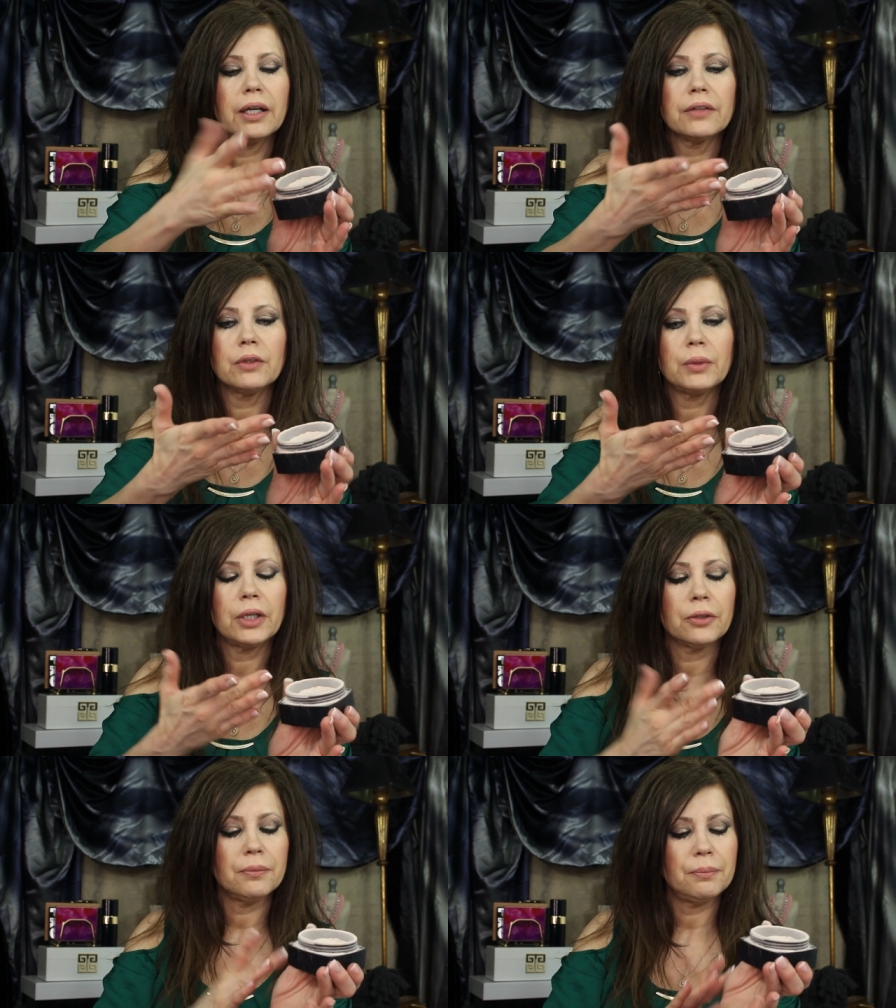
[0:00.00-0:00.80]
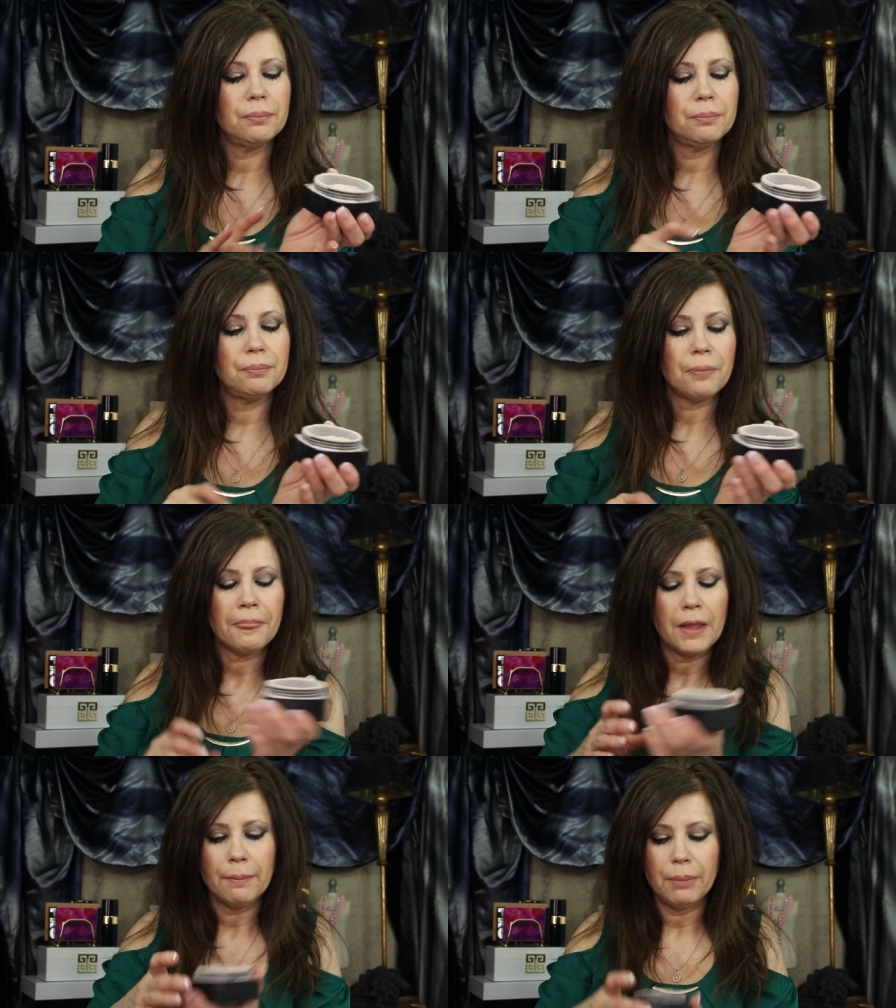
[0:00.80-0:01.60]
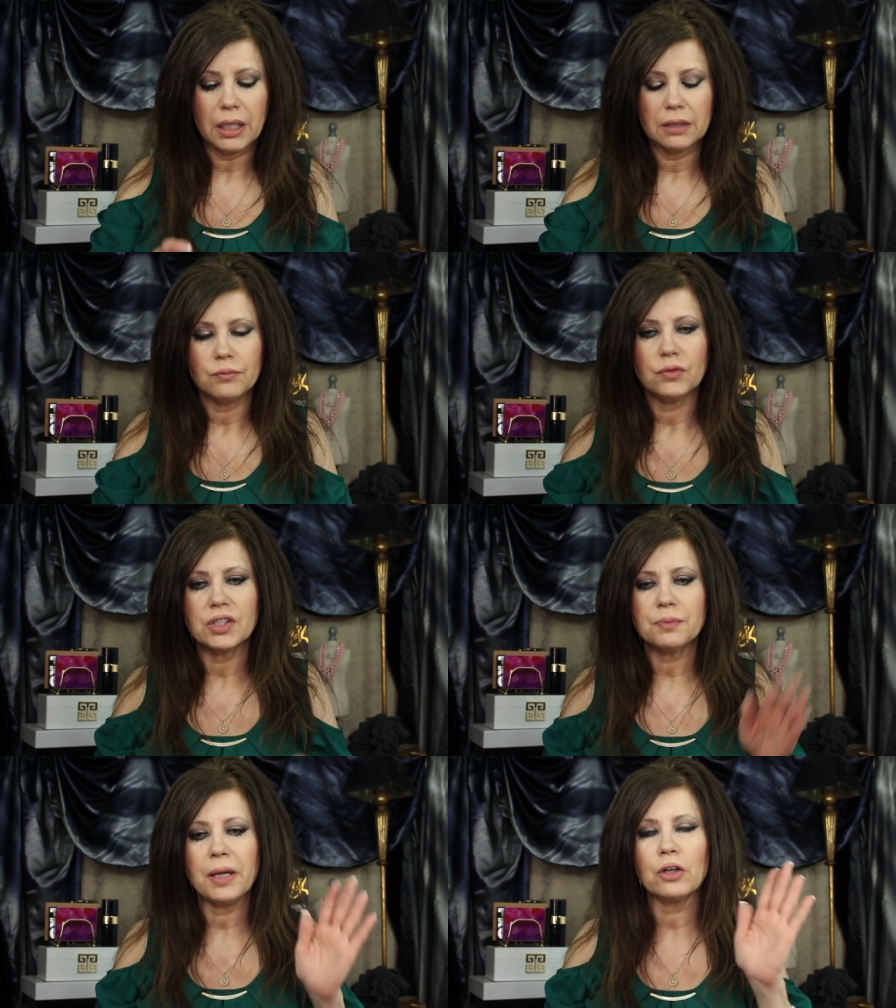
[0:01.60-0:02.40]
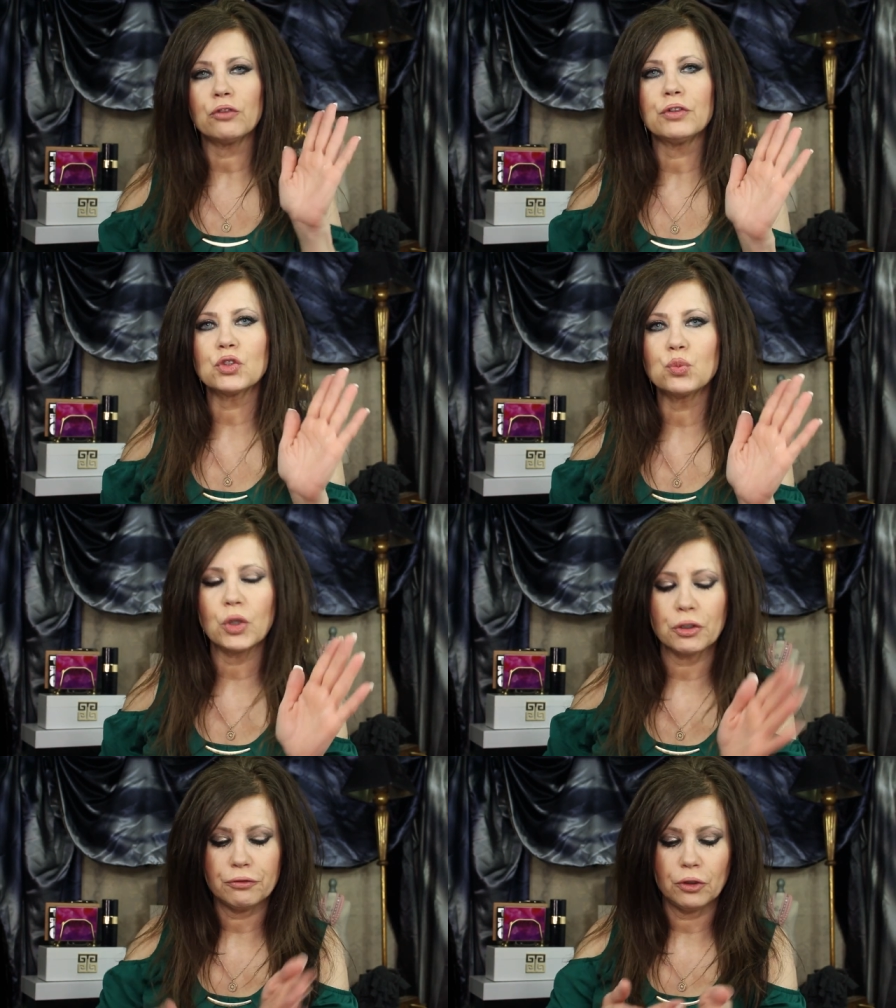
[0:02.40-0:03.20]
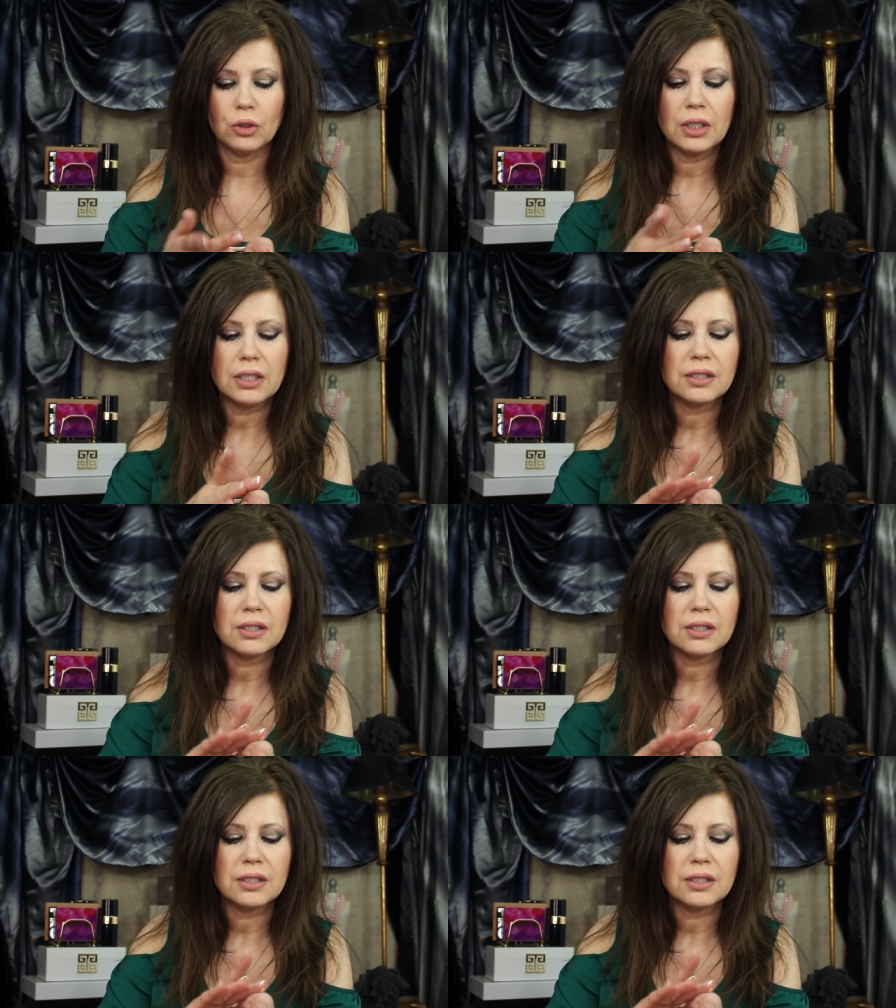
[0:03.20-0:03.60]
out everywhere. But this powder feels wonderful.